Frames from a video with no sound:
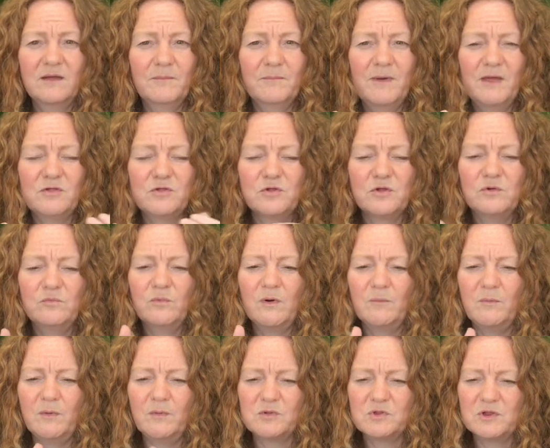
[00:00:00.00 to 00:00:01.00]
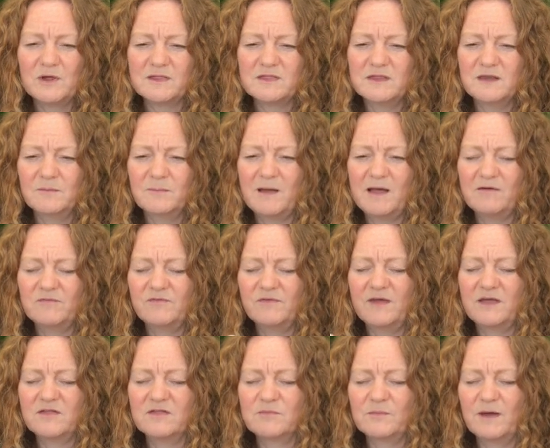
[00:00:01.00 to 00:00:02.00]
mentioned when we were chatting about
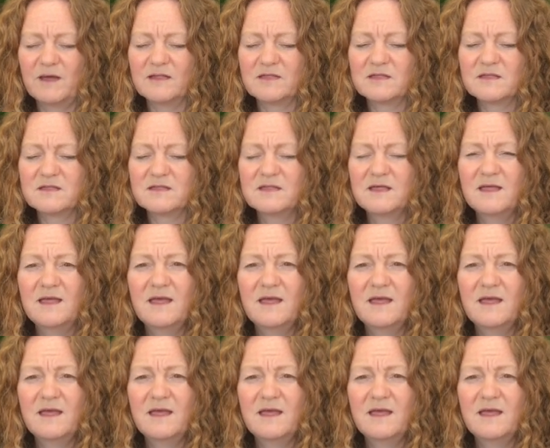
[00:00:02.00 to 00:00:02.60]
face masks,